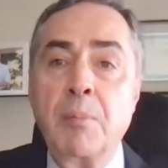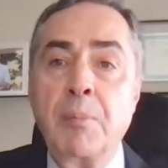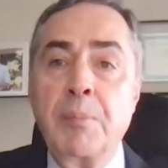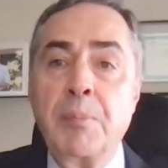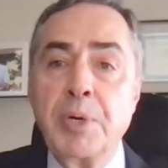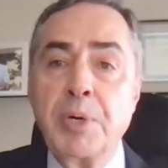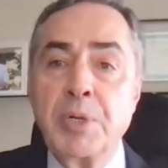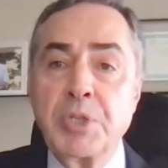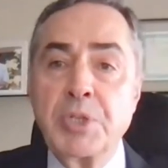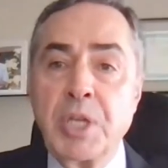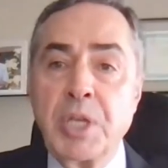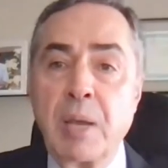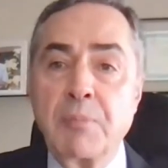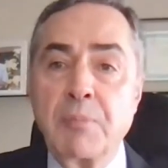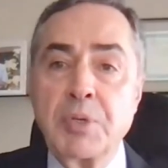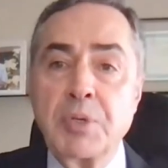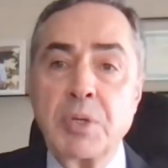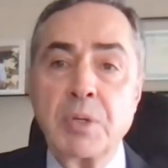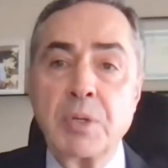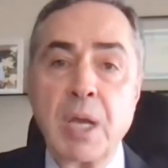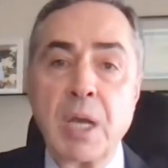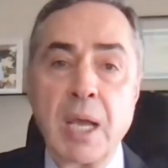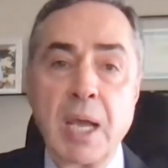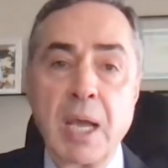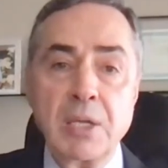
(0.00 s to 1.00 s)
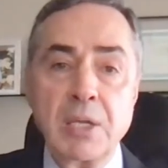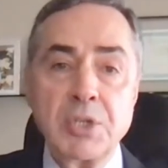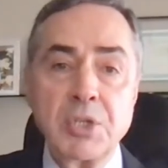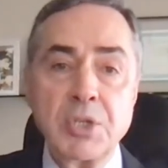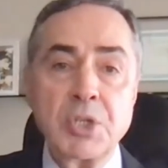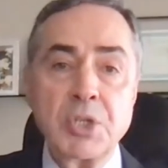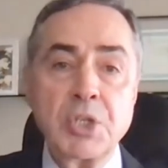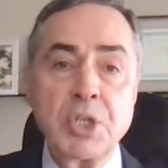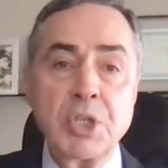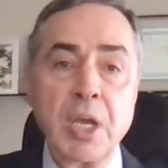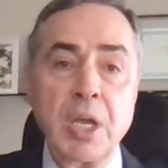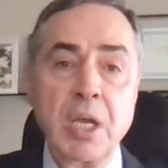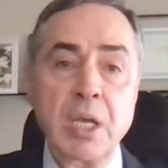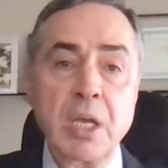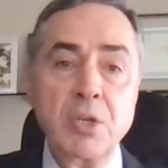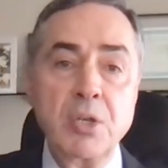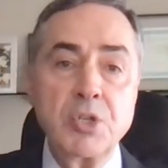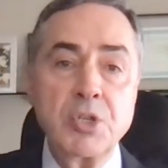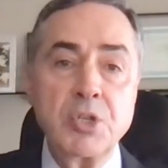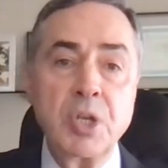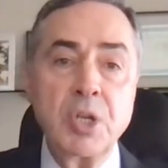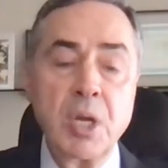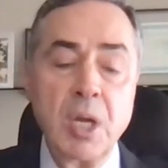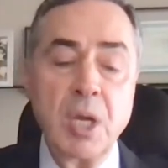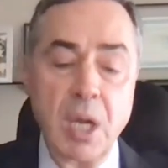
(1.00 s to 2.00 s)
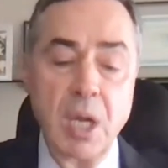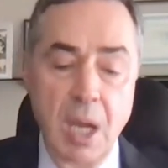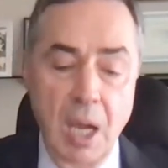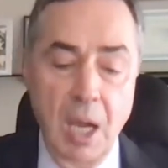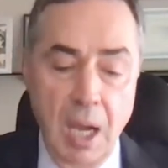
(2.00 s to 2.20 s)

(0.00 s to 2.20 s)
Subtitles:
perception has changed